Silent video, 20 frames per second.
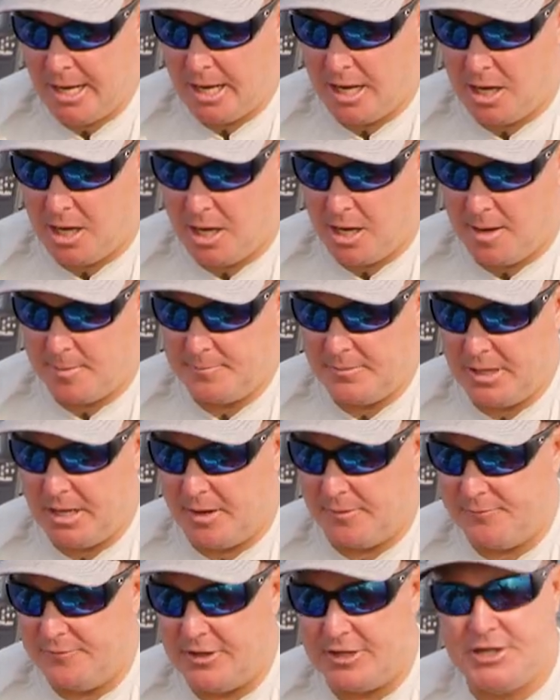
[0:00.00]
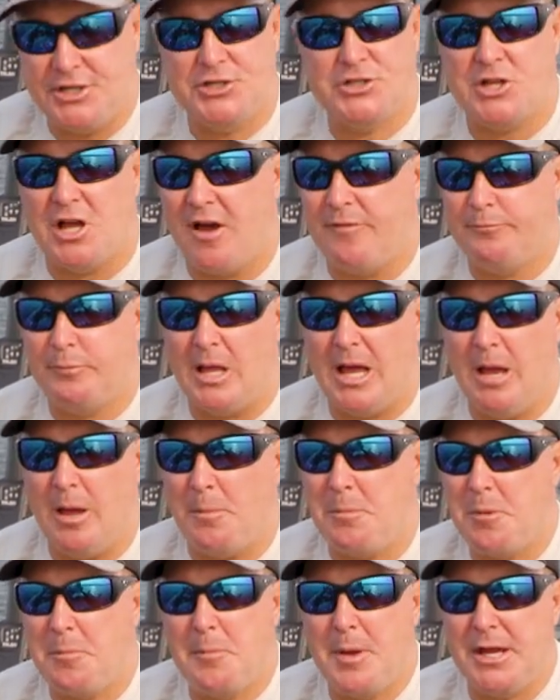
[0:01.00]
Um, a very soft,
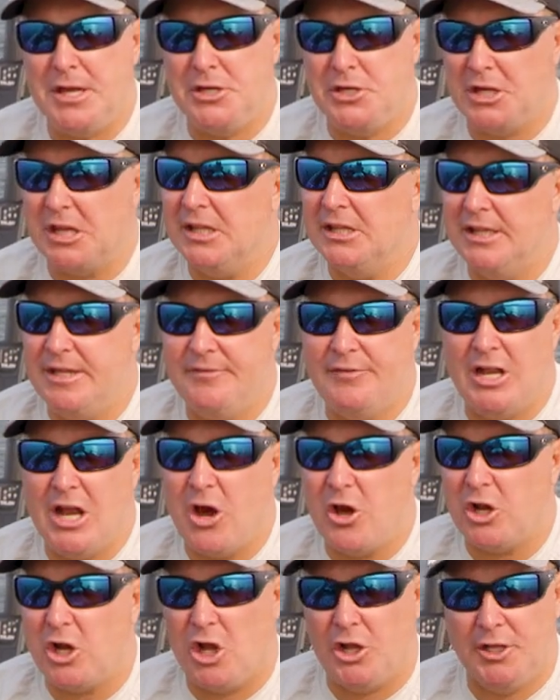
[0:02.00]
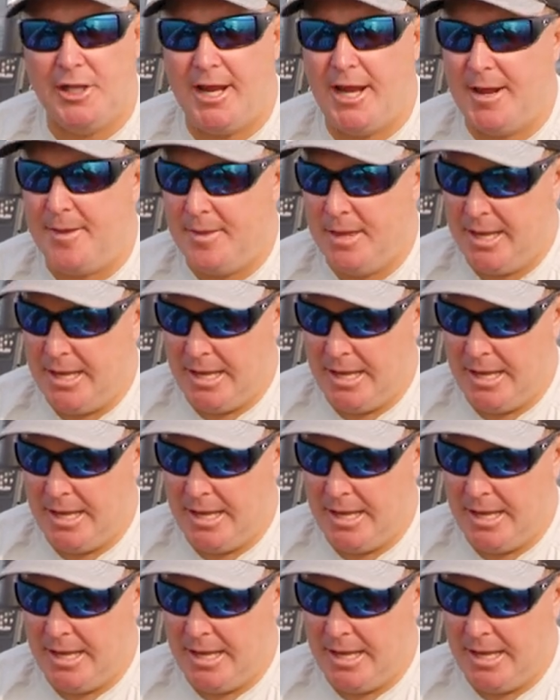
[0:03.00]
pliable bait. You can leave it out all day.